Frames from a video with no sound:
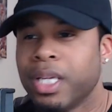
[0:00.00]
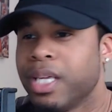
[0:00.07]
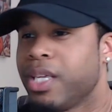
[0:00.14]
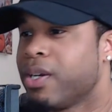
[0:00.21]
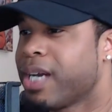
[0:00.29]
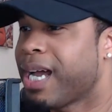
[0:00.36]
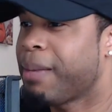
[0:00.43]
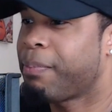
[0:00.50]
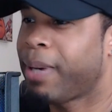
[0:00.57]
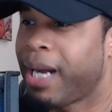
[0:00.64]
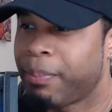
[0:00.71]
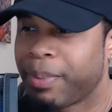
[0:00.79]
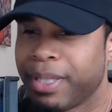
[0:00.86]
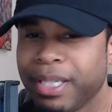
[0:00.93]
You're not
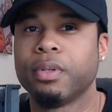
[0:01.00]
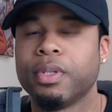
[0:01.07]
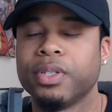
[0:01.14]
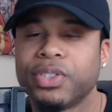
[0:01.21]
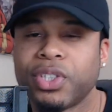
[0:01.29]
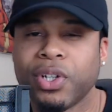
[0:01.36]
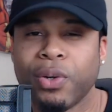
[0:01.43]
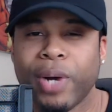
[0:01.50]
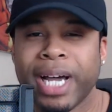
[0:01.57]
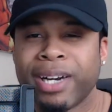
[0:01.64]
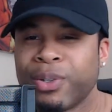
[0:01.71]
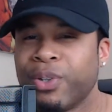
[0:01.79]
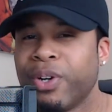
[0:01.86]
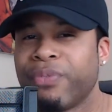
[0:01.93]
popping. So I
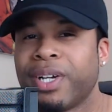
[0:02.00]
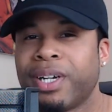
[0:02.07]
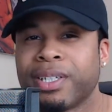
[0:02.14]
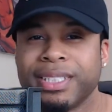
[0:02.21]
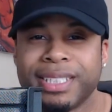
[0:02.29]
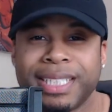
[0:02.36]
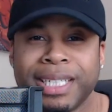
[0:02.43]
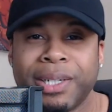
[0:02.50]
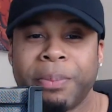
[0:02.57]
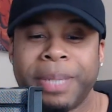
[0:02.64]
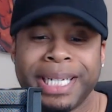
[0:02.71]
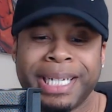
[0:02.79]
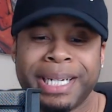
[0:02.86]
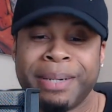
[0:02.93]
don't know if y'all can tell
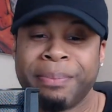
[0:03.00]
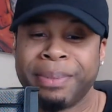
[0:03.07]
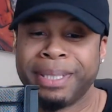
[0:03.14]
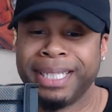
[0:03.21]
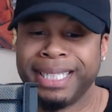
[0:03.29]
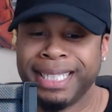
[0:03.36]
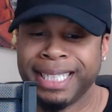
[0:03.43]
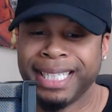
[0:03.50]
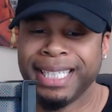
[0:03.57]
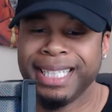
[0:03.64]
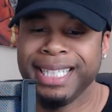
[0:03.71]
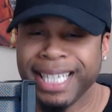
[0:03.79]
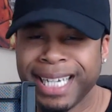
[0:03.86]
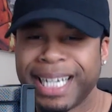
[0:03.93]
by now, but
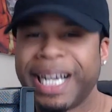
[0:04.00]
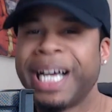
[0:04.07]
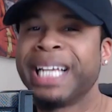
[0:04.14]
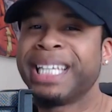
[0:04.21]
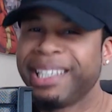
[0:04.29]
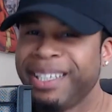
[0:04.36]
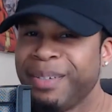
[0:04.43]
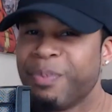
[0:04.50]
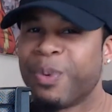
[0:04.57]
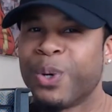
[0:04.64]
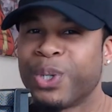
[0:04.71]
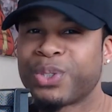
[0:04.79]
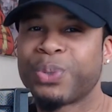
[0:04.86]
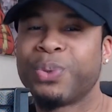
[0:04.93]
yeah, I lean
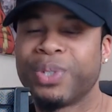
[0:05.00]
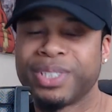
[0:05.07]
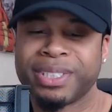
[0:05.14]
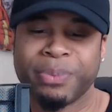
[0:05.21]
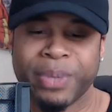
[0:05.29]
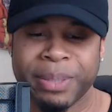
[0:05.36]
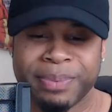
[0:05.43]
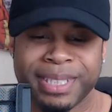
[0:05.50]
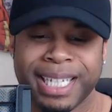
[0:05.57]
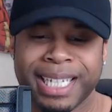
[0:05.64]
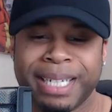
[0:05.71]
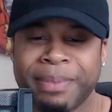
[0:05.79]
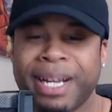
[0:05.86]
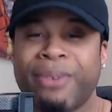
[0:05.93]
more towards the
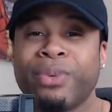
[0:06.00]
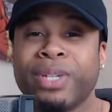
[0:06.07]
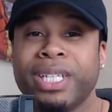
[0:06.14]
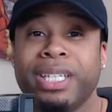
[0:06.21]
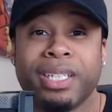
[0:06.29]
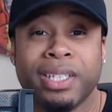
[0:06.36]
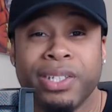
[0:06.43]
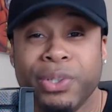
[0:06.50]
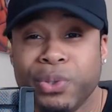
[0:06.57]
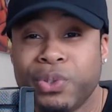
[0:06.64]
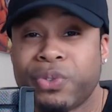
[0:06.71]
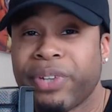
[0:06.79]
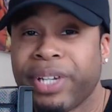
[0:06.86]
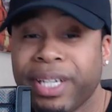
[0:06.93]
website. I'm not really a
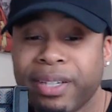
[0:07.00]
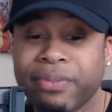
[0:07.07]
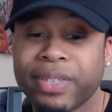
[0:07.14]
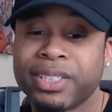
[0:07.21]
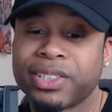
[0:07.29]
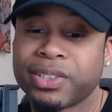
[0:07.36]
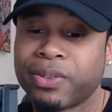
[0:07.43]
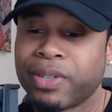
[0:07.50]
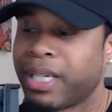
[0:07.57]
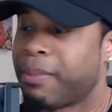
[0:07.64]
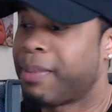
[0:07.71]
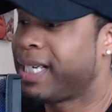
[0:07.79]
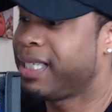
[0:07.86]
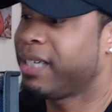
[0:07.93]
huge fan of
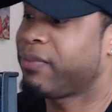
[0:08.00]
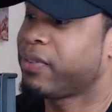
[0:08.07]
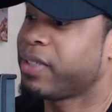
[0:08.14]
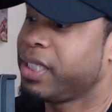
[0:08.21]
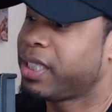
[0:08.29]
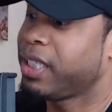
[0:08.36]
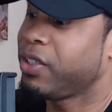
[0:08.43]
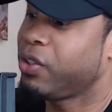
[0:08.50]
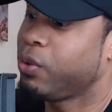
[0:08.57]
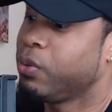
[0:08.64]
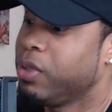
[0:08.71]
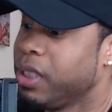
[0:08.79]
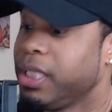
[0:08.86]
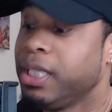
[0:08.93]
Instagram. I definitely think you
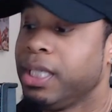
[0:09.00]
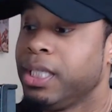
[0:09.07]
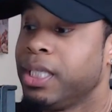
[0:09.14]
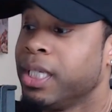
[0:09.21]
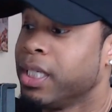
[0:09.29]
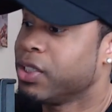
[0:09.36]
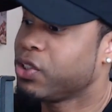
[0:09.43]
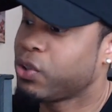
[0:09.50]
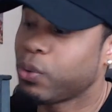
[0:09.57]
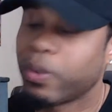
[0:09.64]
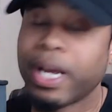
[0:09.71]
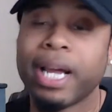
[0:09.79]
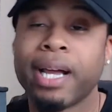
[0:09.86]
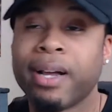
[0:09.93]
need
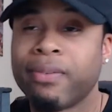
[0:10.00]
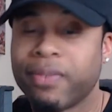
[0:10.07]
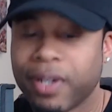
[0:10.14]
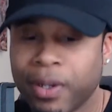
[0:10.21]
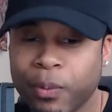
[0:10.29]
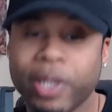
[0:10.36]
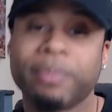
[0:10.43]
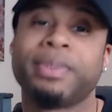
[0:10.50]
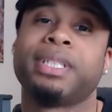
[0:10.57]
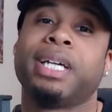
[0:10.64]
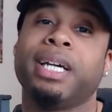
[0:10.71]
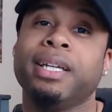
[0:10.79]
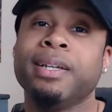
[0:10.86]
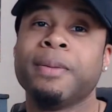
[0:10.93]
to have a
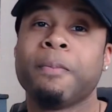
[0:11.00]
website.